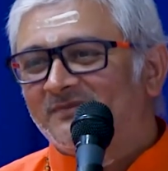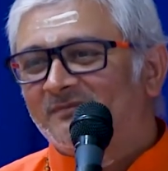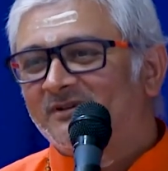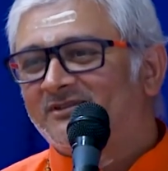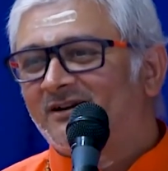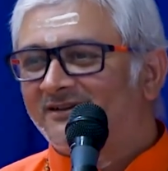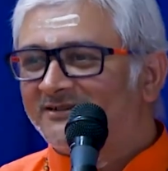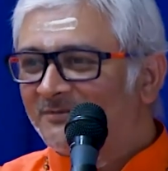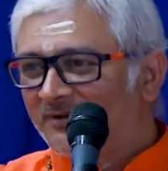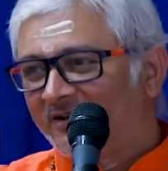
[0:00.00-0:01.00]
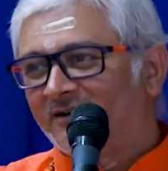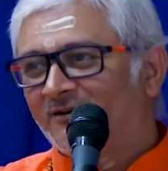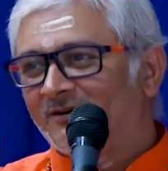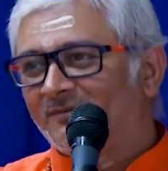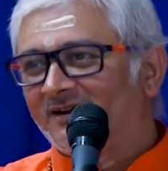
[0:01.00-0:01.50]
Mitrananji played
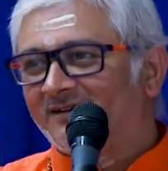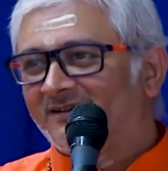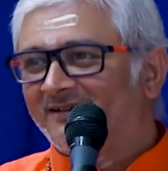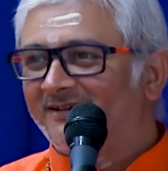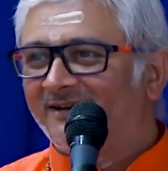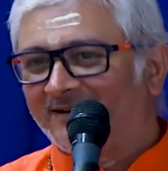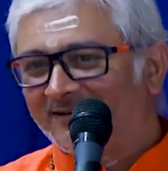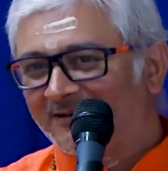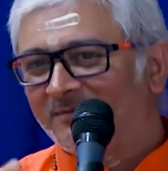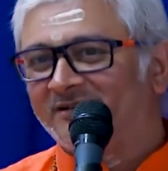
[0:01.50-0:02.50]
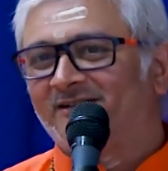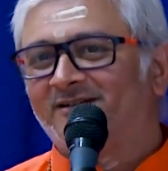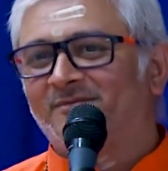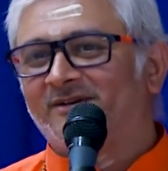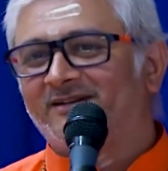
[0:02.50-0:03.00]
long back, he landed up in
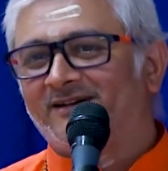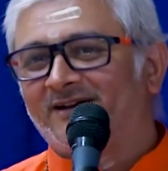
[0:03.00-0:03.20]
Sandipani.